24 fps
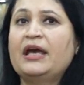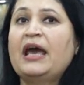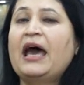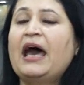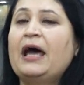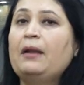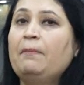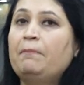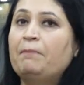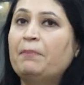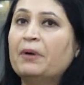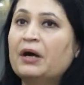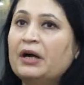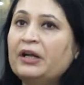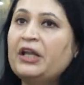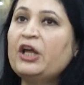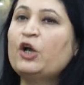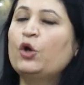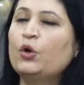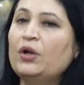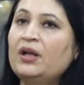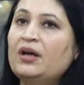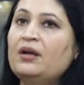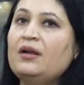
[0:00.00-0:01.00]
And
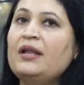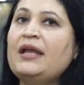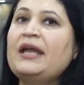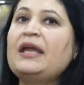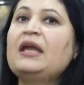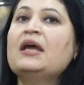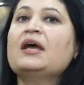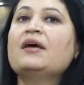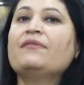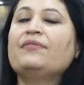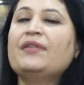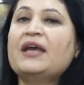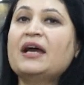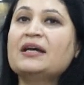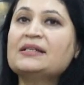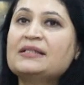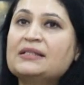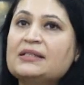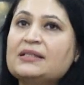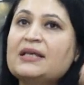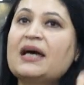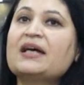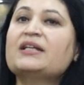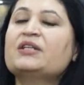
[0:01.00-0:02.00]
particularly, they are
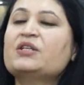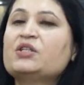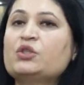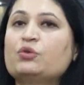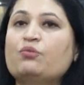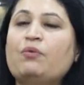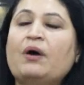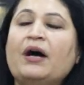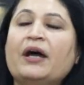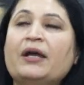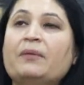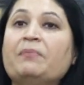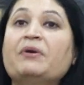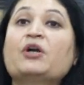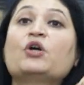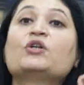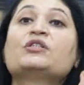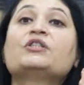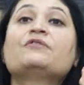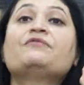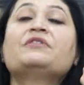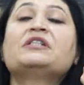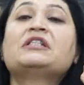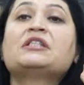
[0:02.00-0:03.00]
satisfied
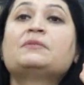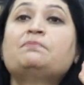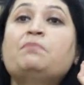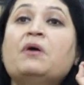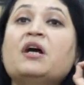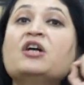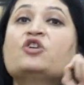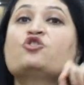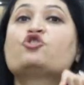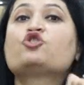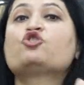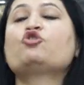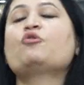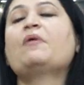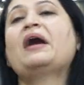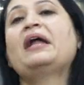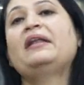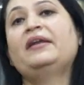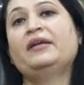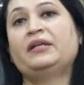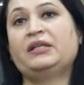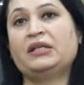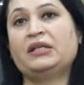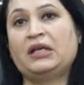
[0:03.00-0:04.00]
because of its
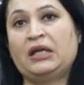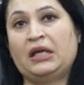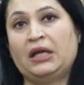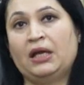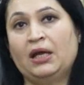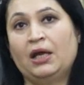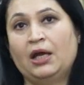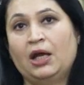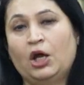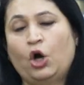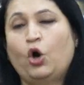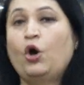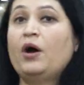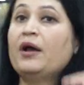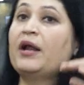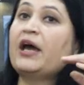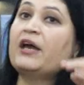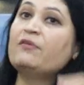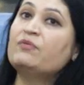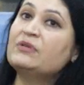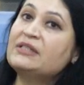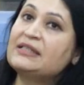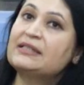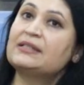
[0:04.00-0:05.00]
punctuality. Or
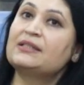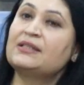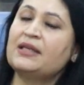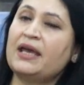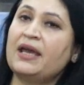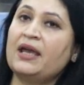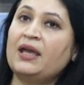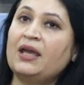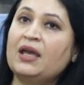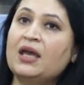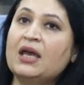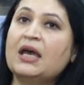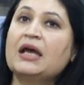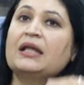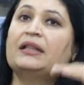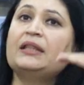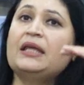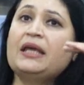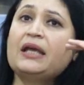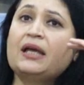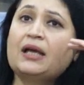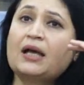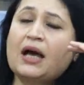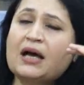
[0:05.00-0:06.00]
I would say,
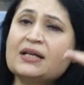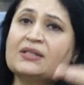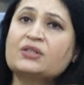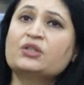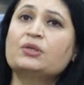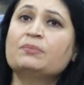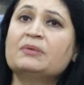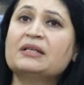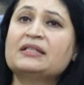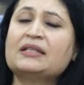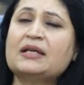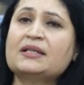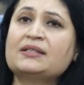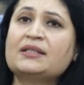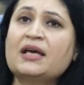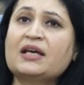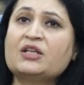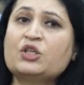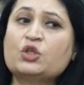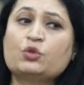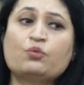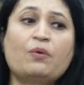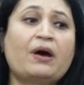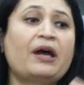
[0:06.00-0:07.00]
the customers are
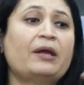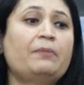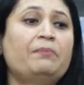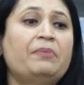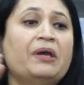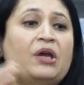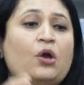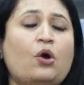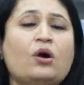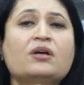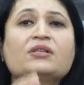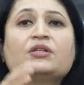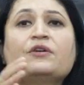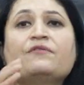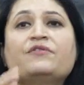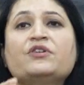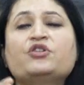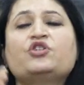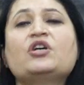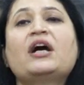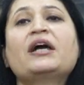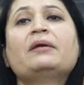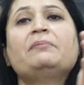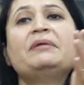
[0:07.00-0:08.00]
satisfied because of the
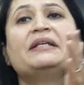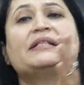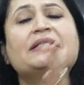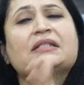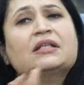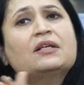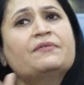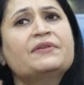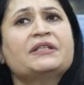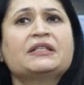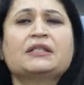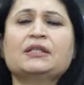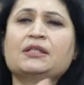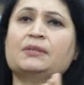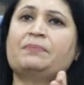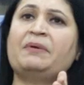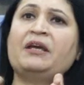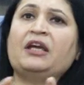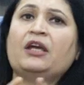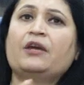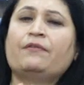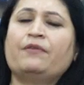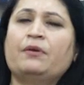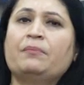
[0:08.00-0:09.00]
timely services
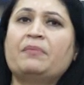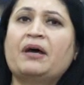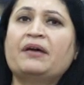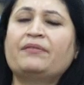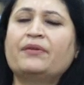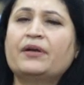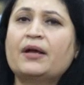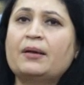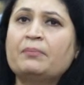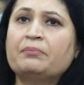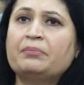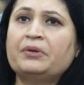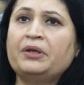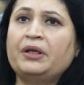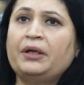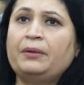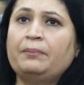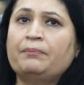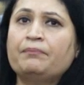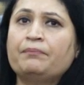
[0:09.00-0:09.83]
being given by the company.